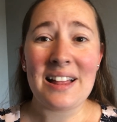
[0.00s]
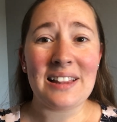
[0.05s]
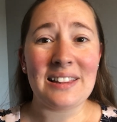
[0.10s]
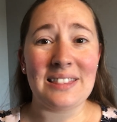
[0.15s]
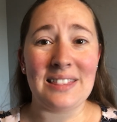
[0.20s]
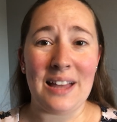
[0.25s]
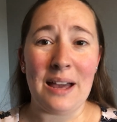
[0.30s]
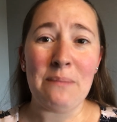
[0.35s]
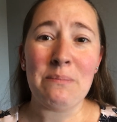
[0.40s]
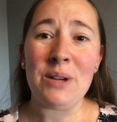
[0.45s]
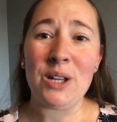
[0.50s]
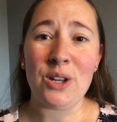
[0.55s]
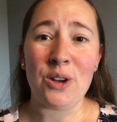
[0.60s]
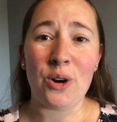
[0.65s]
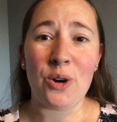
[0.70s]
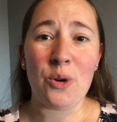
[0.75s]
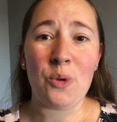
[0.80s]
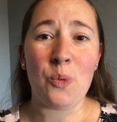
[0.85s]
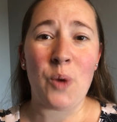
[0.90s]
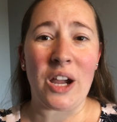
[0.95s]
Let me
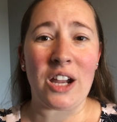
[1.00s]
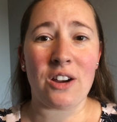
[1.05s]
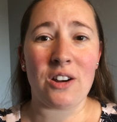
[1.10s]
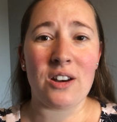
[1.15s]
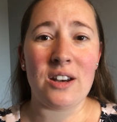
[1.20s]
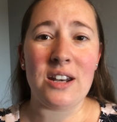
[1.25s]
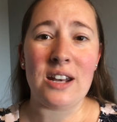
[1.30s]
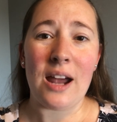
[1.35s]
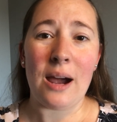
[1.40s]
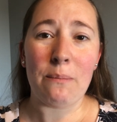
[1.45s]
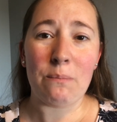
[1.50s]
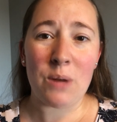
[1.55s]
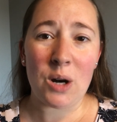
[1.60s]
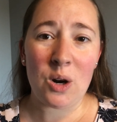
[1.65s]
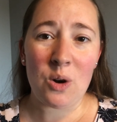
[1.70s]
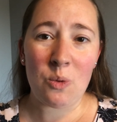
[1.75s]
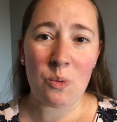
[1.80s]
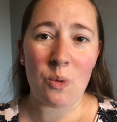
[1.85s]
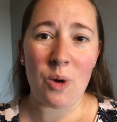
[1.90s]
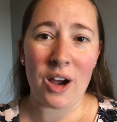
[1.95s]
know what your
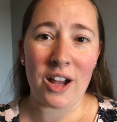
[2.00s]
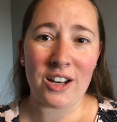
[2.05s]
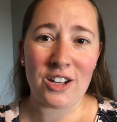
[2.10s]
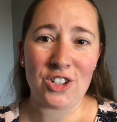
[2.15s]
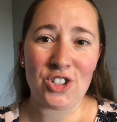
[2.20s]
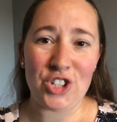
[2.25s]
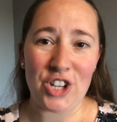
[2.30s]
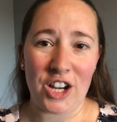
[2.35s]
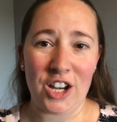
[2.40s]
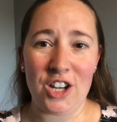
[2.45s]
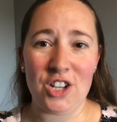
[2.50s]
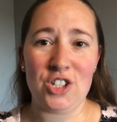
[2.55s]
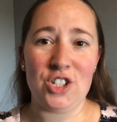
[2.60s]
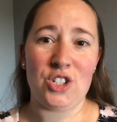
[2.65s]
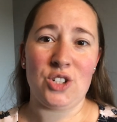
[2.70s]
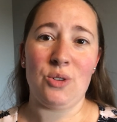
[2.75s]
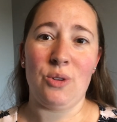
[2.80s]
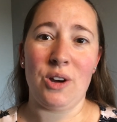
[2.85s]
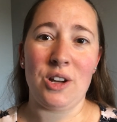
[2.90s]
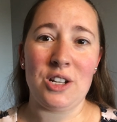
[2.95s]
number 1 change
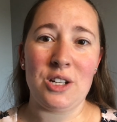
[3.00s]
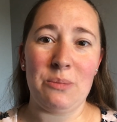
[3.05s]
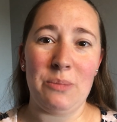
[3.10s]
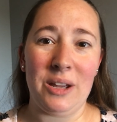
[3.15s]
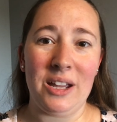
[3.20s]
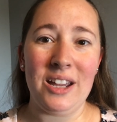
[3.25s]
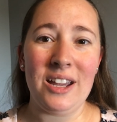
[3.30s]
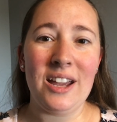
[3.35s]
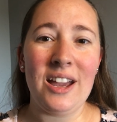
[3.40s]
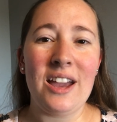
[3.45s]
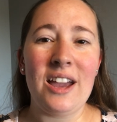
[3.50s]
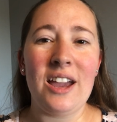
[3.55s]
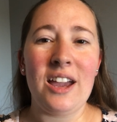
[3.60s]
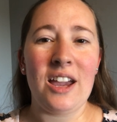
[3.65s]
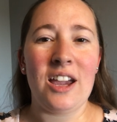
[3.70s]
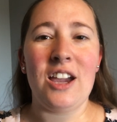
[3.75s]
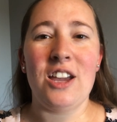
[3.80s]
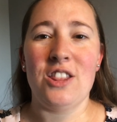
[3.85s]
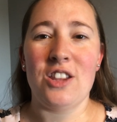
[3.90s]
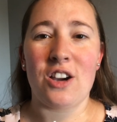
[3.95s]
is going to be
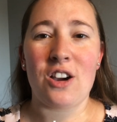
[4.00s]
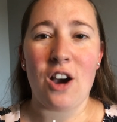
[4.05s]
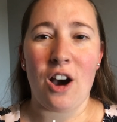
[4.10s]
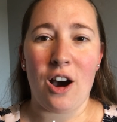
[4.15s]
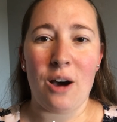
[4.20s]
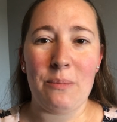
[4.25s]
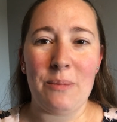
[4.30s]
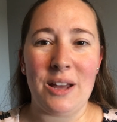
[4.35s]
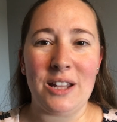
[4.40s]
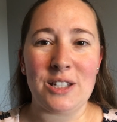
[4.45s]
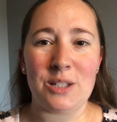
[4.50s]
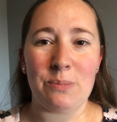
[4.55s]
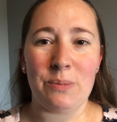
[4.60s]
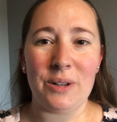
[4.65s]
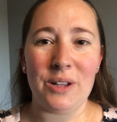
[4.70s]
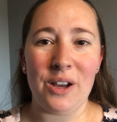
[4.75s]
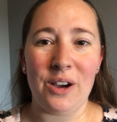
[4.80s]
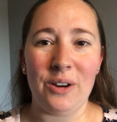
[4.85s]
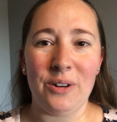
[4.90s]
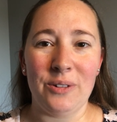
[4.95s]
in the comments
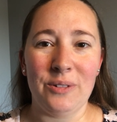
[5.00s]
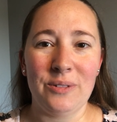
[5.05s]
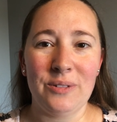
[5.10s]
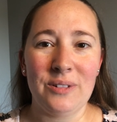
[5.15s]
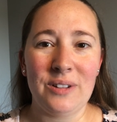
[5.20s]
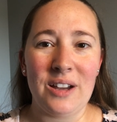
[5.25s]
below.